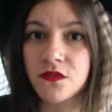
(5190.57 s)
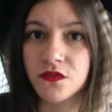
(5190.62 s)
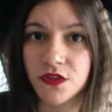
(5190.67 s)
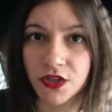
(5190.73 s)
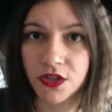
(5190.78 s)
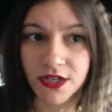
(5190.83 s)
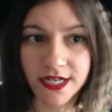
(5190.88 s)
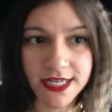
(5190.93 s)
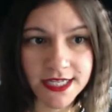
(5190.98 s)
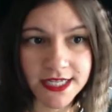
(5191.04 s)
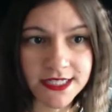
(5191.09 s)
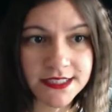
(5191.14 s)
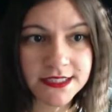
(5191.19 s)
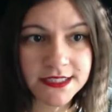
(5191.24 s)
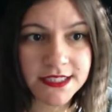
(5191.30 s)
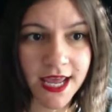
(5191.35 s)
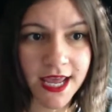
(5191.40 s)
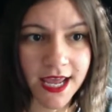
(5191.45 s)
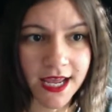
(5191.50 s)
There
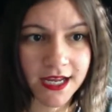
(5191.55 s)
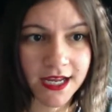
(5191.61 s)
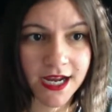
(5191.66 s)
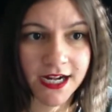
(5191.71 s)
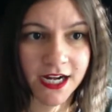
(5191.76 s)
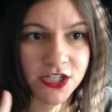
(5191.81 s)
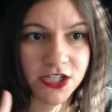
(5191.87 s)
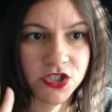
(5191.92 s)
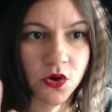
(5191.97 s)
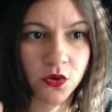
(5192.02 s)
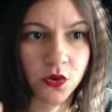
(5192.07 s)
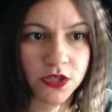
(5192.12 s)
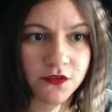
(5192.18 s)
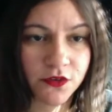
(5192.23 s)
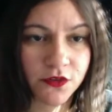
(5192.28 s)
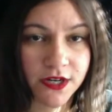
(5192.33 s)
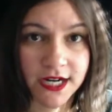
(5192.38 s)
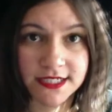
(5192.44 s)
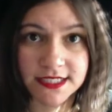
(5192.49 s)
is a and I
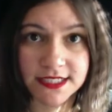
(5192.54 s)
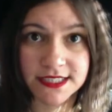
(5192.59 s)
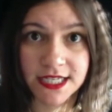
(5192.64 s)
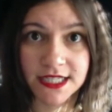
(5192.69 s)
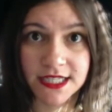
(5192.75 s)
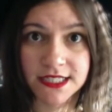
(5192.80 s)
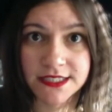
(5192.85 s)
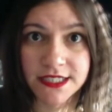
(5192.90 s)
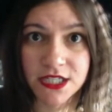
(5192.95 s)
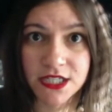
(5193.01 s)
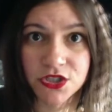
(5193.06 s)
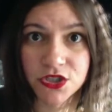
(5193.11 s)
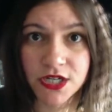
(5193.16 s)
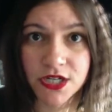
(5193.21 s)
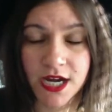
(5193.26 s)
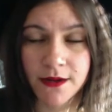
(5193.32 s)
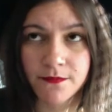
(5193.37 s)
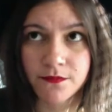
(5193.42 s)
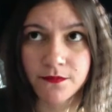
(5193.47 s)
totally forgot to say this
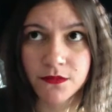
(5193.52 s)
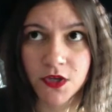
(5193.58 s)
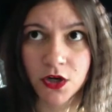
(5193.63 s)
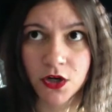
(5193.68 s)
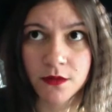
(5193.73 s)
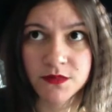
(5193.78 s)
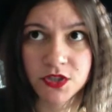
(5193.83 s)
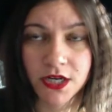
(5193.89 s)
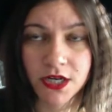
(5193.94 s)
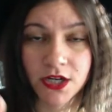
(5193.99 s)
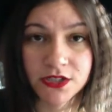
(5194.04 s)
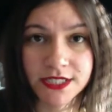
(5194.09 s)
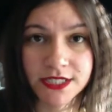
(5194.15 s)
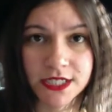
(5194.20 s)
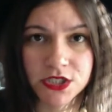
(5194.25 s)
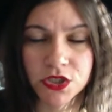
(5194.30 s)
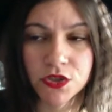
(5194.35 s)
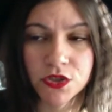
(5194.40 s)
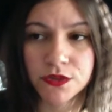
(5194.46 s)
yesterday or I'm sorry on
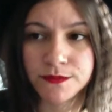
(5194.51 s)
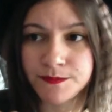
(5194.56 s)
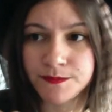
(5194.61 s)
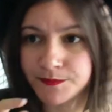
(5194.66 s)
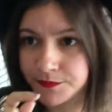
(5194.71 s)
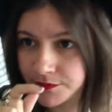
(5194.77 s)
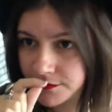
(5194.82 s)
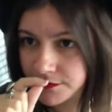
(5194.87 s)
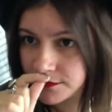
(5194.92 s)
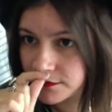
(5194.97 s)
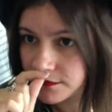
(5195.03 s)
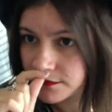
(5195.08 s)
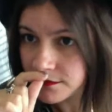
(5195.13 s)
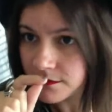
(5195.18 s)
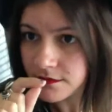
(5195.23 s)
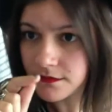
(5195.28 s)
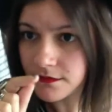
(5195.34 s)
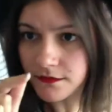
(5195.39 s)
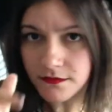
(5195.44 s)
day 2
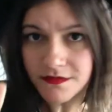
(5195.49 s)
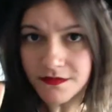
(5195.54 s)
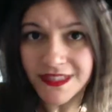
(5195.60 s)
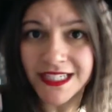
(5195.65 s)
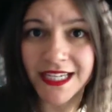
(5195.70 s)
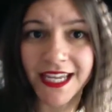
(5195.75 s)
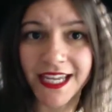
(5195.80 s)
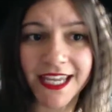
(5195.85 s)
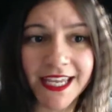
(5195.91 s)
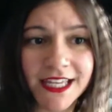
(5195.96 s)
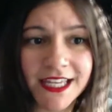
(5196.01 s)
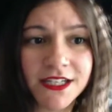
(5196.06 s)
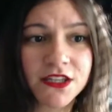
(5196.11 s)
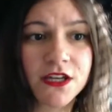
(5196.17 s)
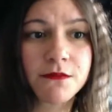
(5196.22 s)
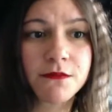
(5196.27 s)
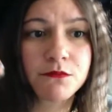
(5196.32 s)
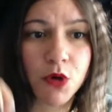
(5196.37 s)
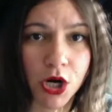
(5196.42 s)

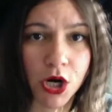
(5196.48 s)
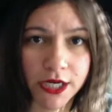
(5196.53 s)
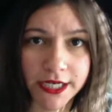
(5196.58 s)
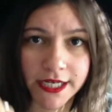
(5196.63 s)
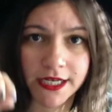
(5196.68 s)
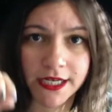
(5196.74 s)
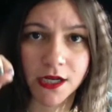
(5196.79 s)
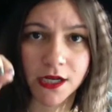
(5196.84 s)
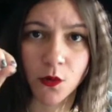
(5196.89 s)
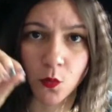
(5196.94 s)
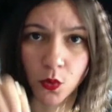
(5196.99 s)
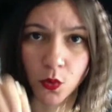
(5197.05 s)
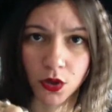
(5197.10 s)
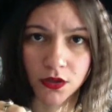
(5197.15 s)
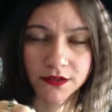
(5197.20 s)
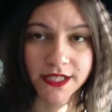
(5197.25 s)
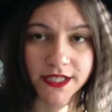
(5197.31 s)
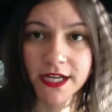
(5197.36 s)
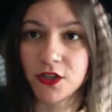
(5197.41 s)
in the marketing
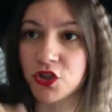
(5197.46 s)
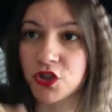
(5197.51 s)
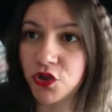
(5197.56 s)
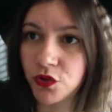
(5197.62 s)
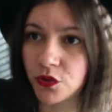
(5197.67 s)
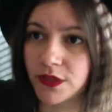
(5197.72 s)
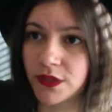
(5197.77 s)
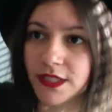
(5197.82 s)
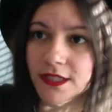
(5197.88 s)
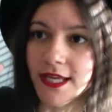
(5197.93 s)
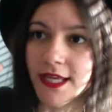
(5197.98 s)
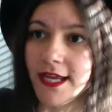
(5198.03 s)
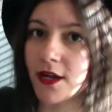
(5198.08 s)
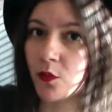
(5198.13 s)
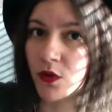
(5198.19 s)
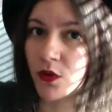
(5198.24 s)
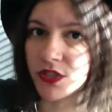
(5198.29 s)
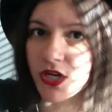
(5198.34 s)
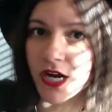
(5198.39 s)
world, like truly,
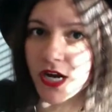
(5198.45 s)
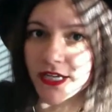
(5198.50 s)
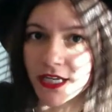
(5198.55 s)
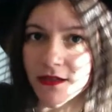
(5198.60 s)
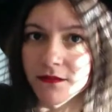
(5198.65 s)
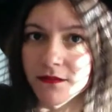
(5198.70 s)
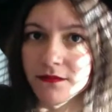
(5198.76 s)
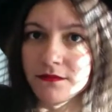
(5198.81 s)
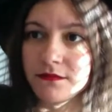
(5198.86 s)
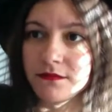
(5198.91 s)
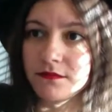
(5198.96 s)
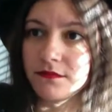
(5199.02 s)
like we're talking